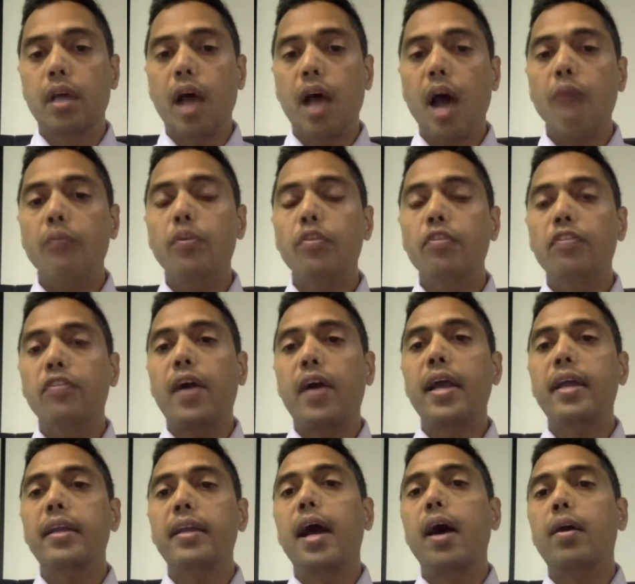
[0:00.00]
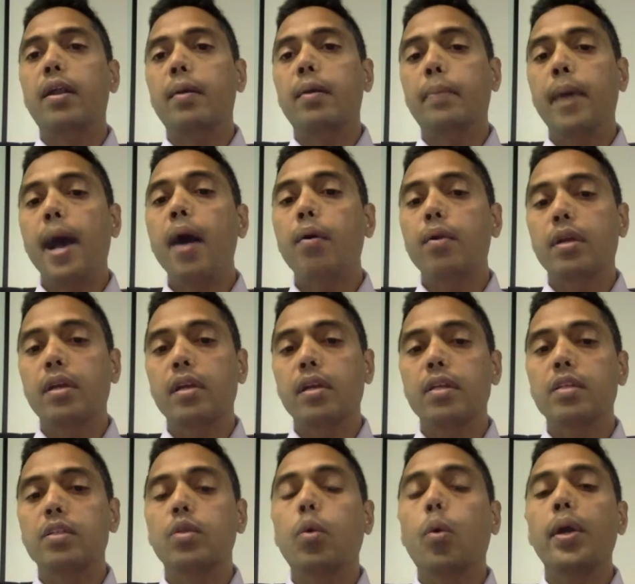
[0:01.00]
how you find out about it
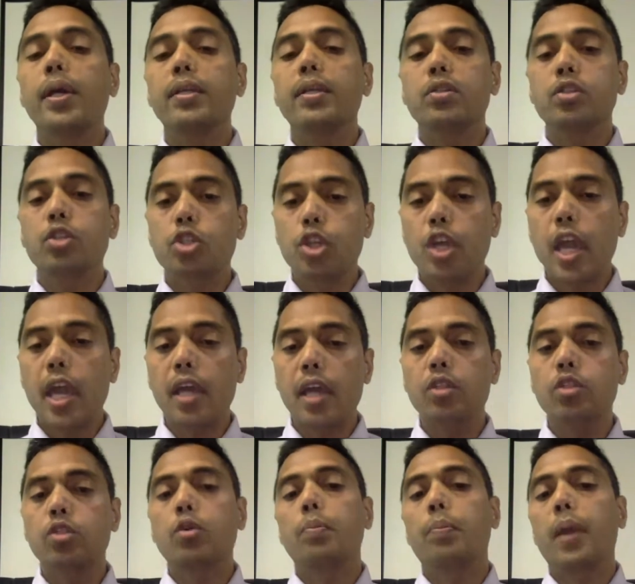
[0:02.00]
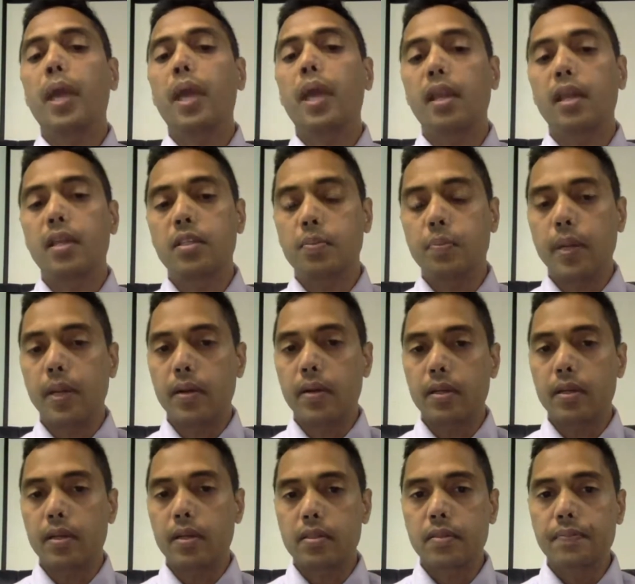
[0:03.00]
is going to change your pain
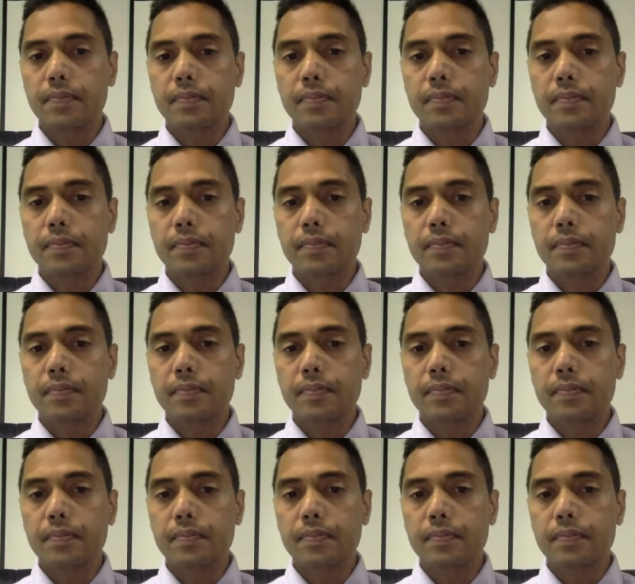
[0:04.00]
experience.